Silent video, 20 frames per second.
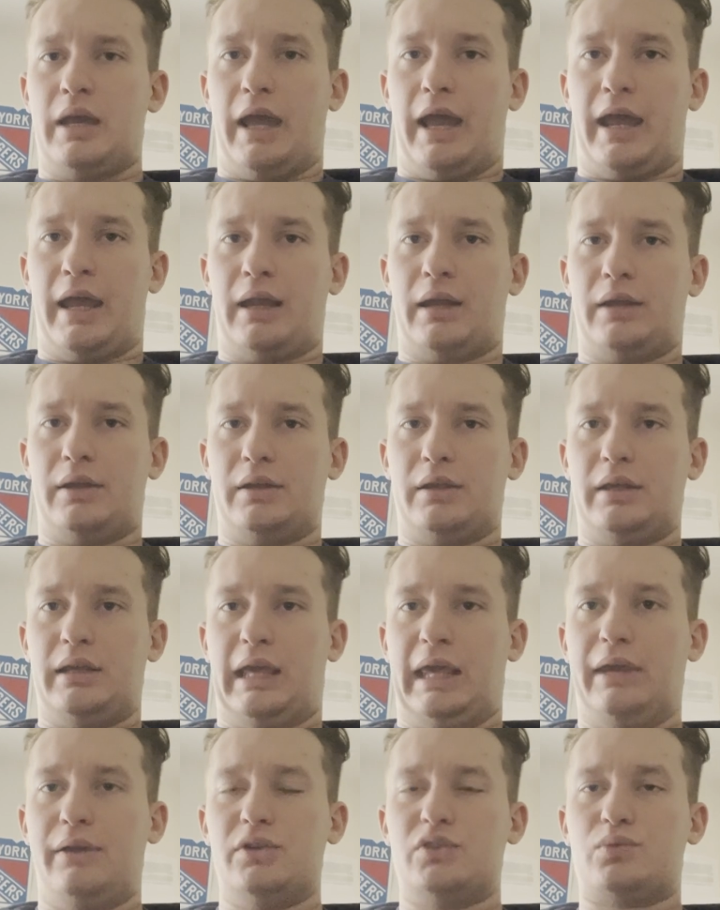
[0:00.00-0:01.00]
And
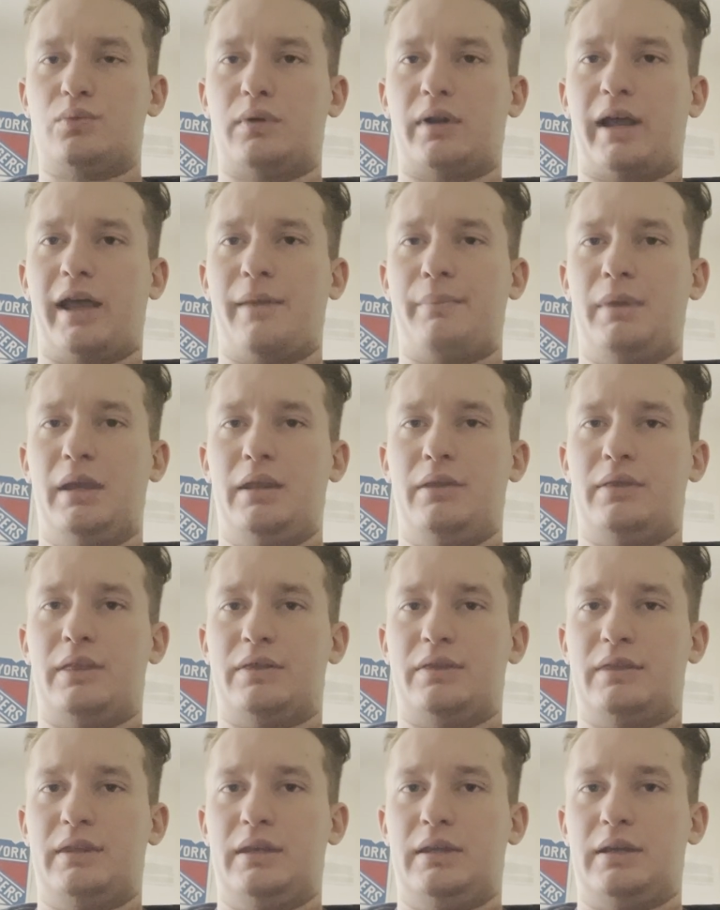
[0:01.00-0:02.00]
here's what I mean
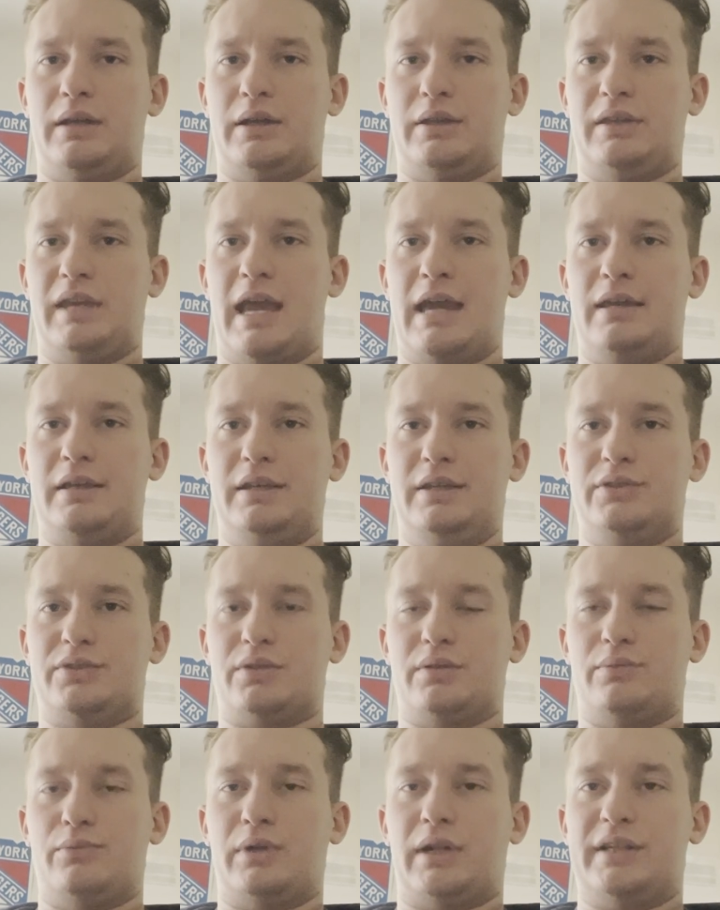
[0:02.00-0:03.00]
that the Yankees,
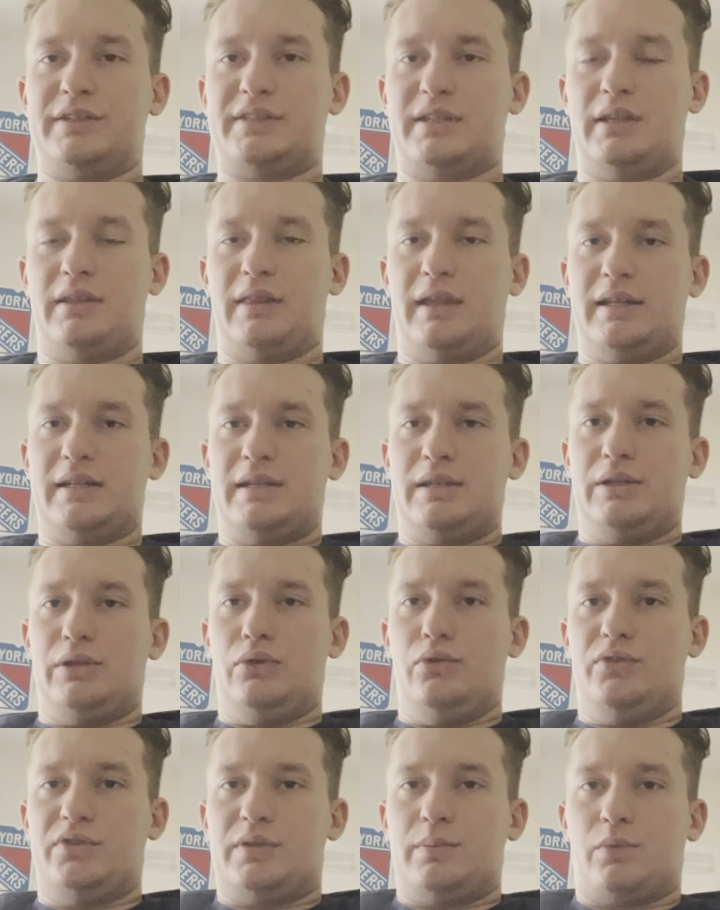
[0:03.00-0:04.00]
when I say they didn't
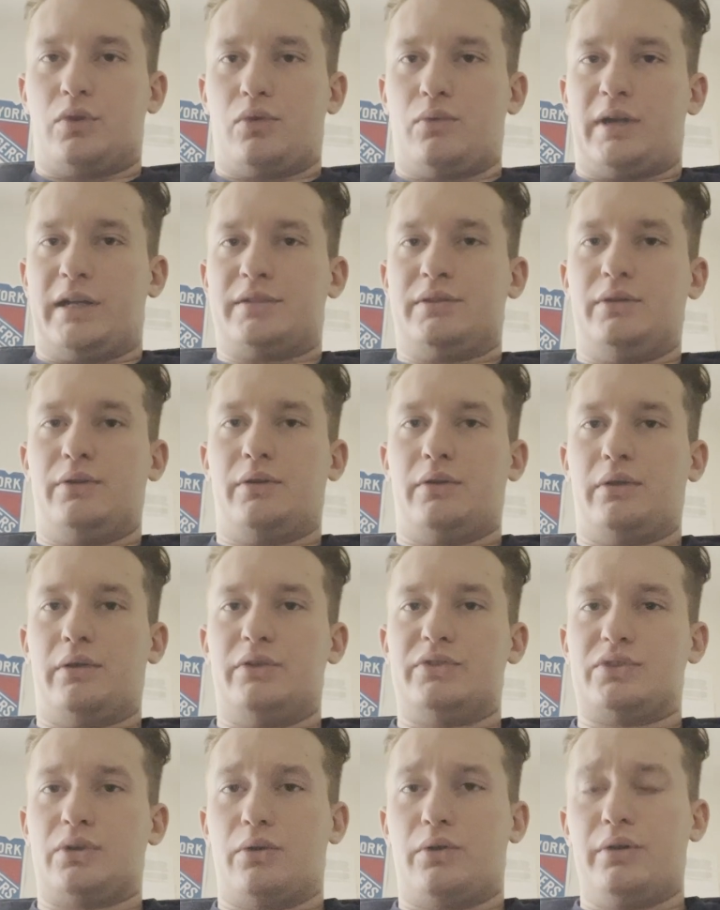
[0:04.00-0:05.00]
use him correctly
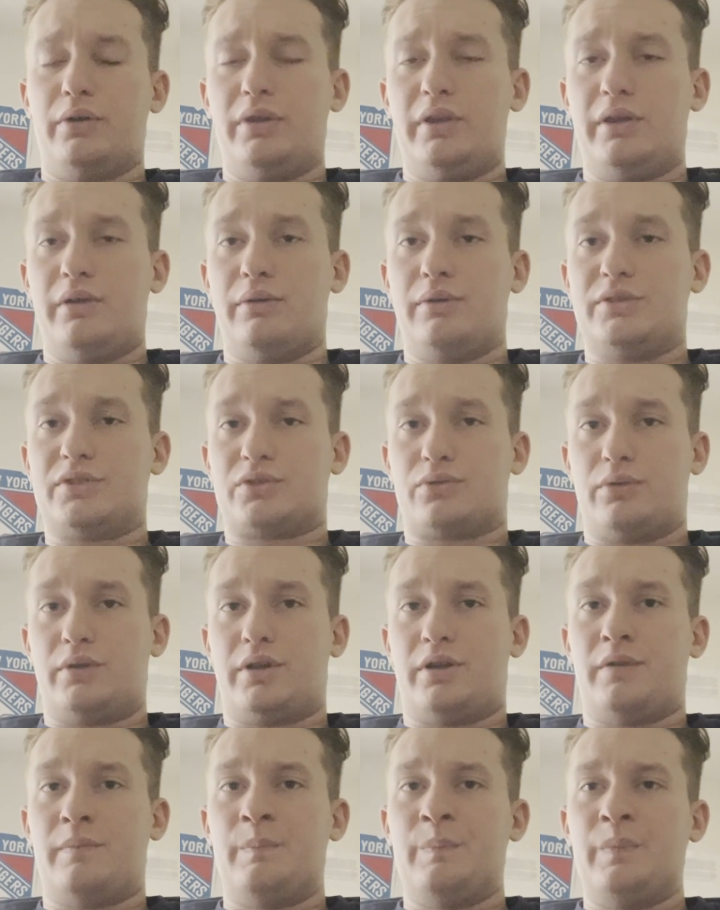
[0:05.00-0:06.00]
earlier. So earlier in his
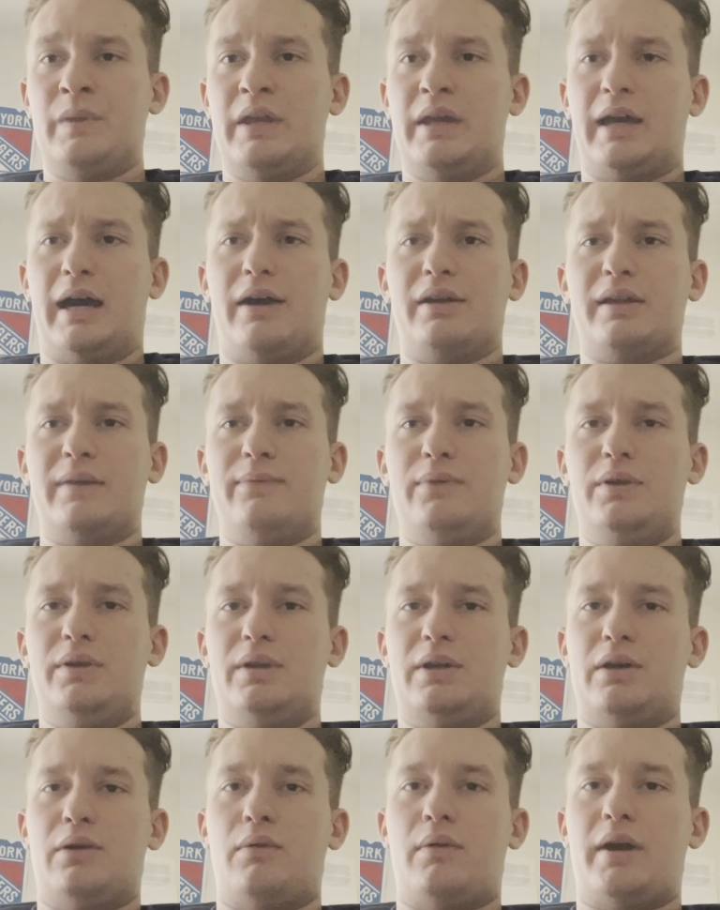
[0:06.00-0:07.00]
career, I'll give you, you
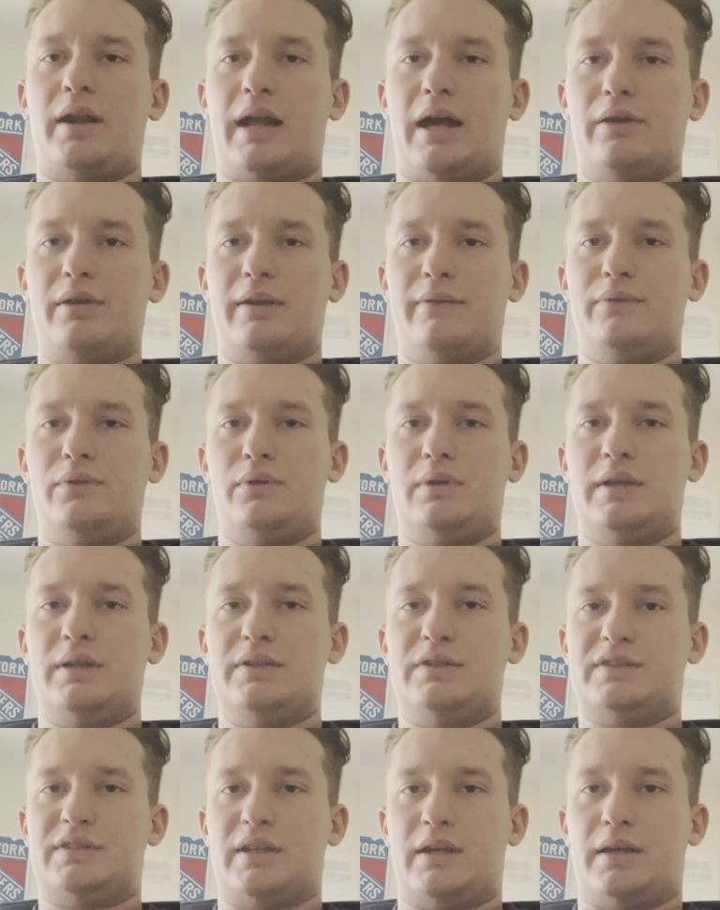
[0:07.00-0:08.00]
know what, I'll give you
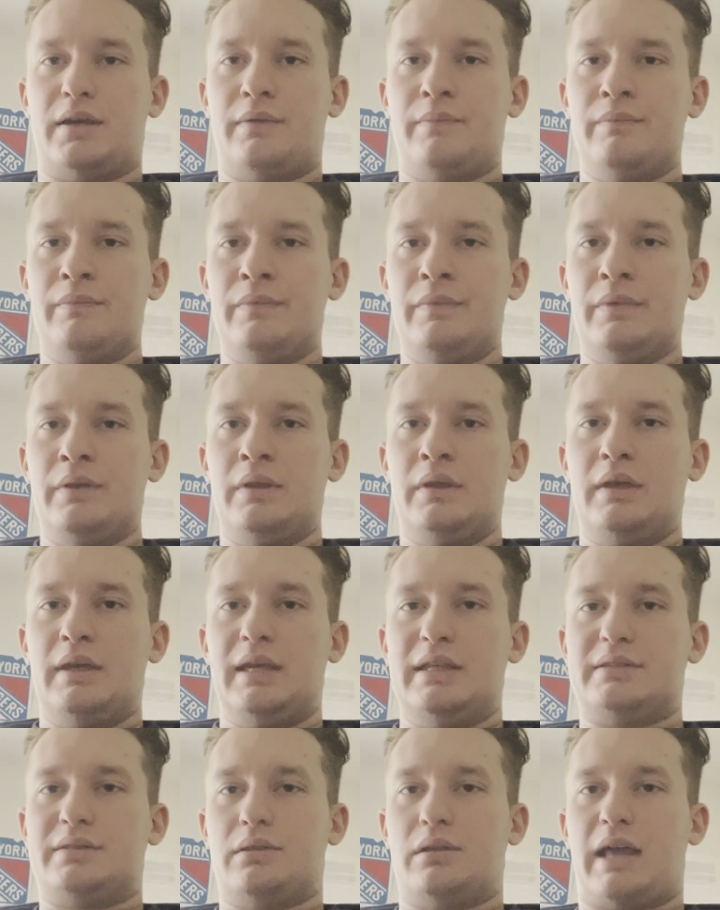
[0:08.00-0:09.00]

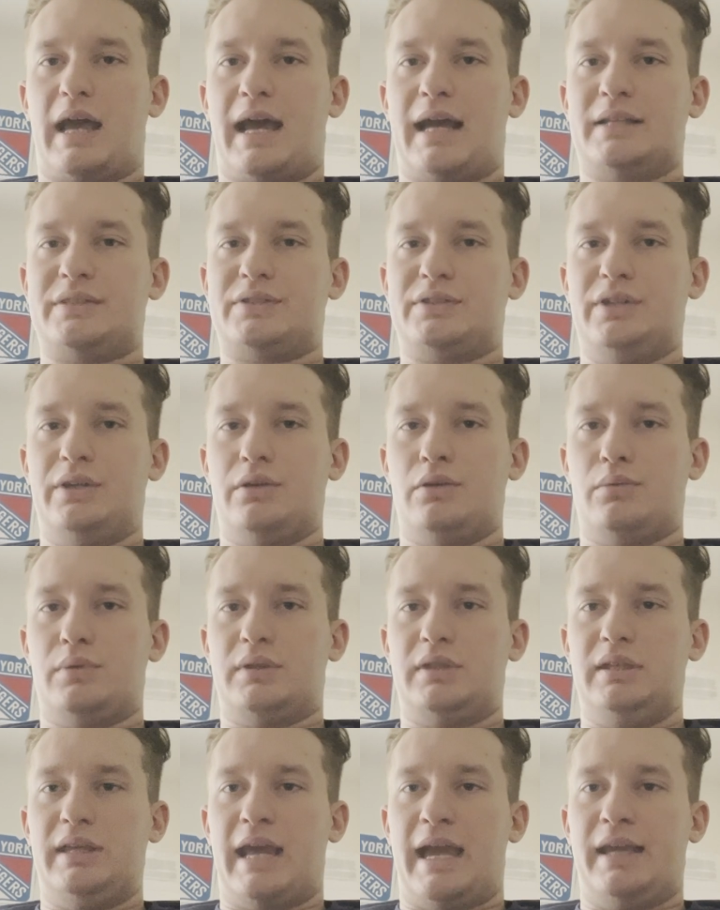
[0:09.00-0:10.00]
his last year with
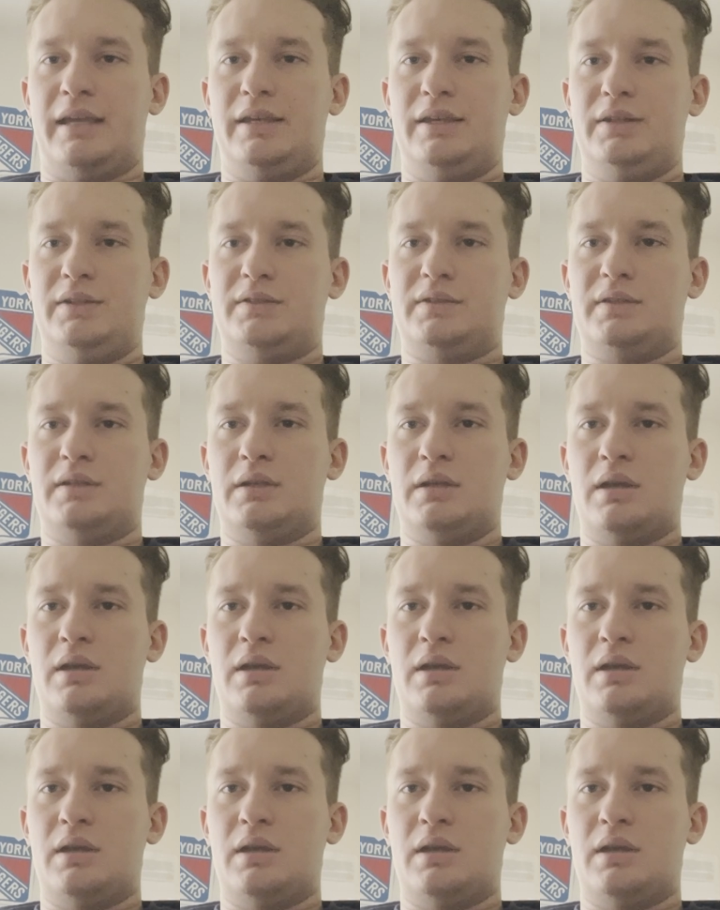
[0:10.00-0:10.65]
the Yankees.